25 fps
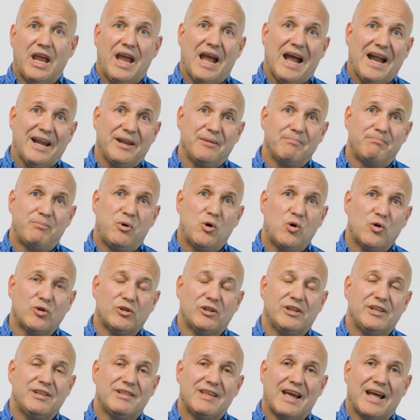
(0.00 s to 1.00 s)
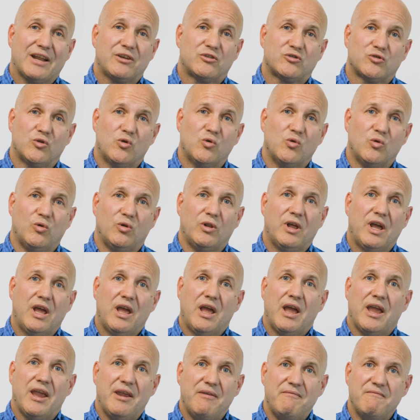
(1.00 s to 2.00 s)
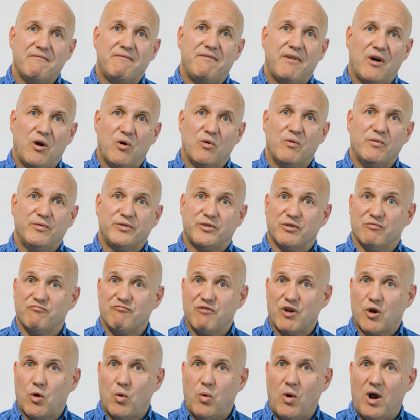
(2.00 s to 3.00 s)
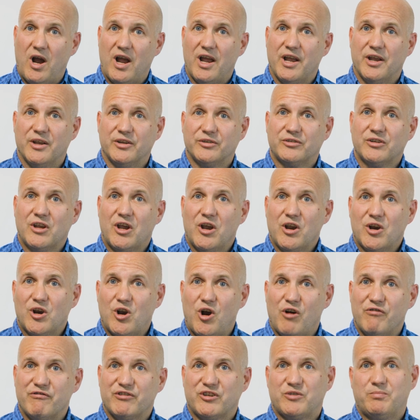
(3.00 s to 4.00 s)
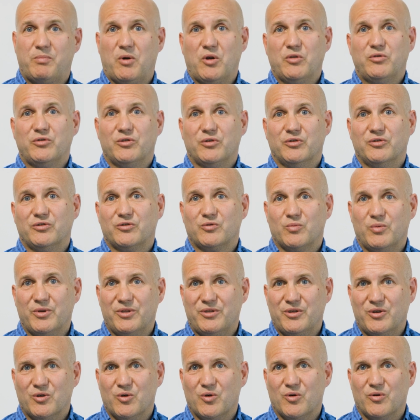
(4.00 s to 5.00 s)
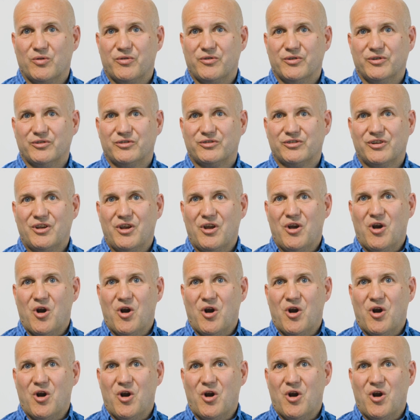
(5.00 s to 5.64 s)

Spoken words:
And importantly, that tool involves and requires correspondence with the authors